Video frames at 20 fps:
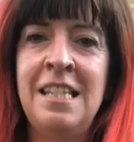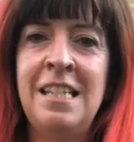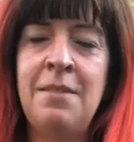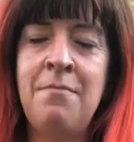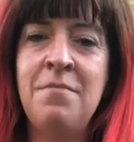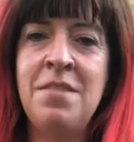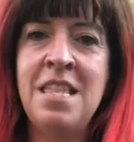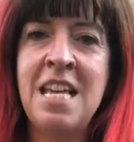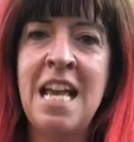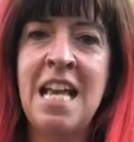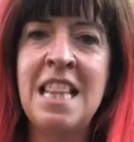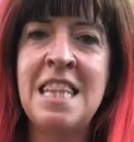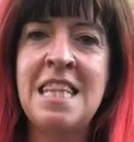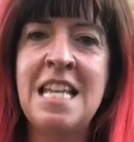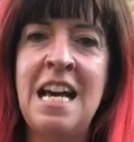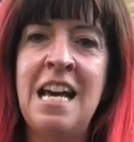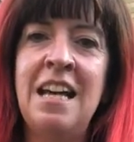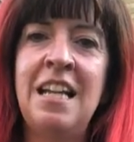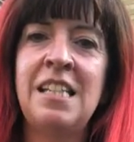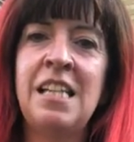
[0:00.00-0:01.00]
something
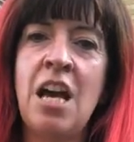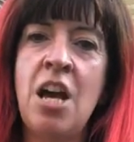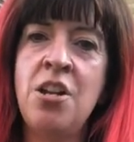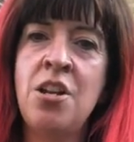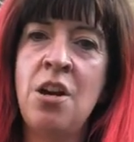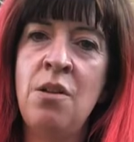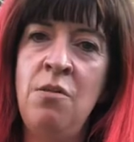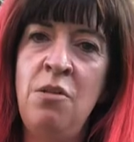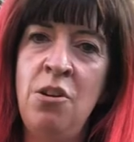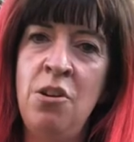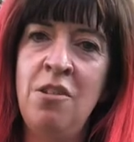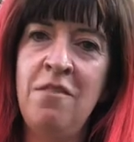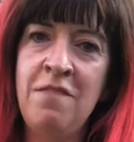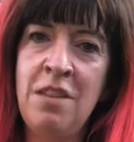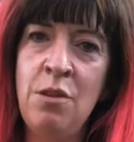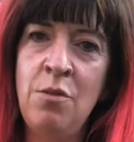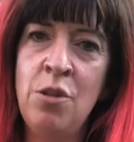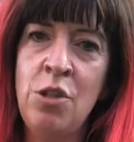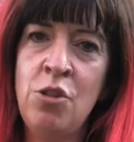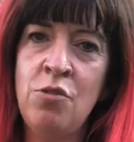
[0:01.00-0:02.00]
that I know a lot of
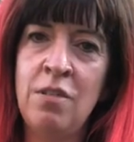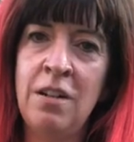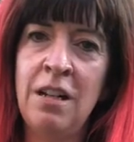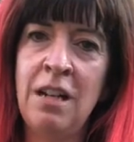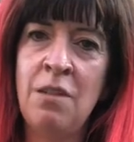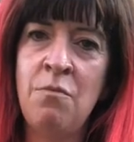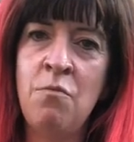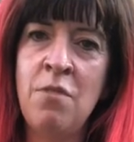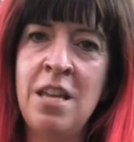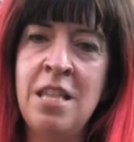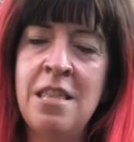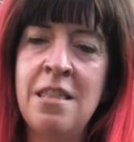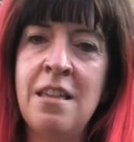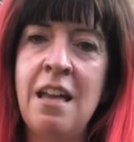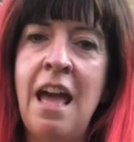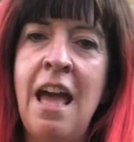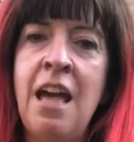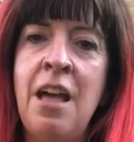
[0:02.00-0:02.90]
you are struggling with.